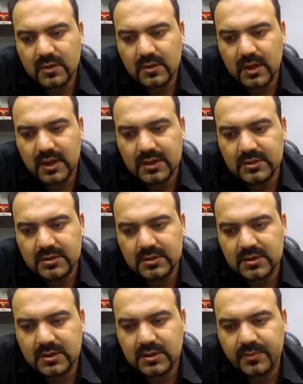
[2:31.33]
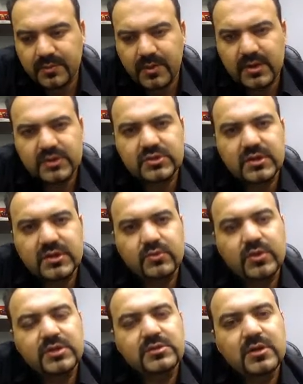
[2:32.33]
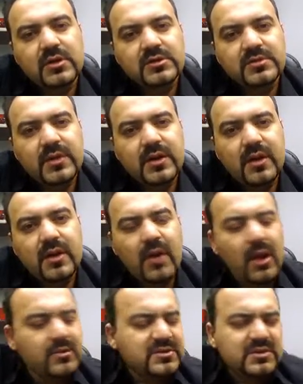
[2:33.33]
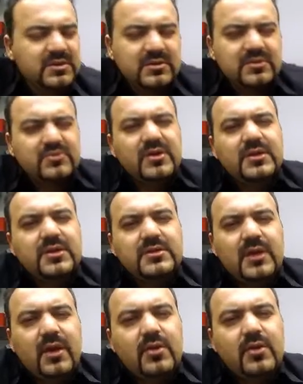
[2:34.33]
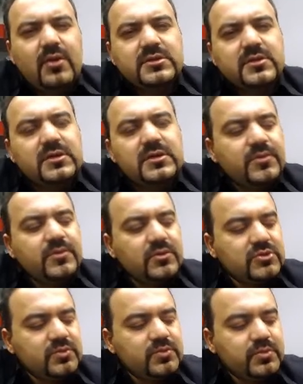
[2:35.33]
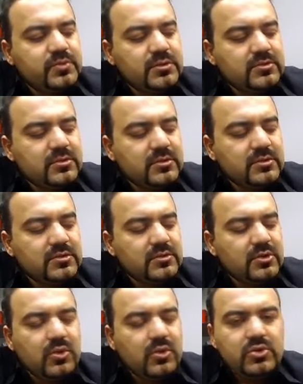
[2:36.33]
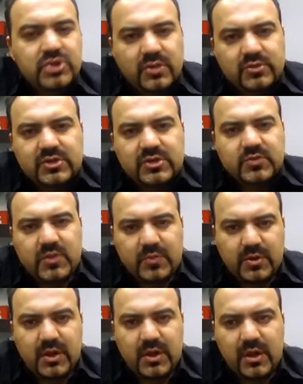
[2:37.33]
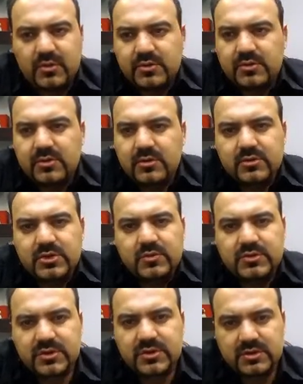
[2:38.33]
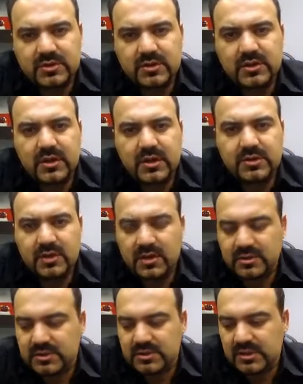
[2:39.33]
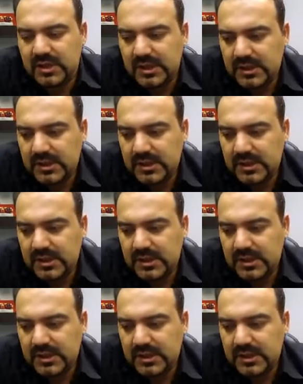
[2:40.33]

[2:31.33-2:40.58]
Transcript: And another part is that when he talks about how are Israelis supposed to negotiate with these people? How do you negotiate with such an ideology?